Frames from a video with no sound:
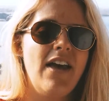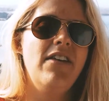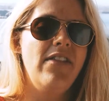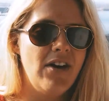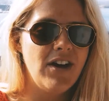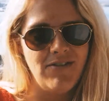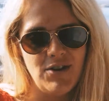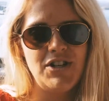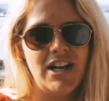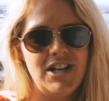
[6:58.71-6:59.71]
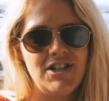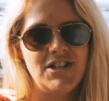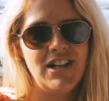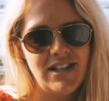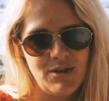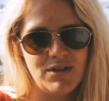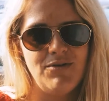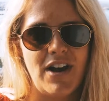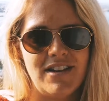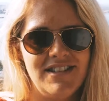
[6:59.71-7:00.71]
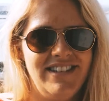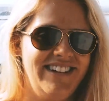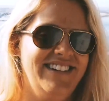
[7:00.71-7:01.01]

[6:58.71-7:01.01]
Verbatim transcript: and then they'll give you change in Swiss francs,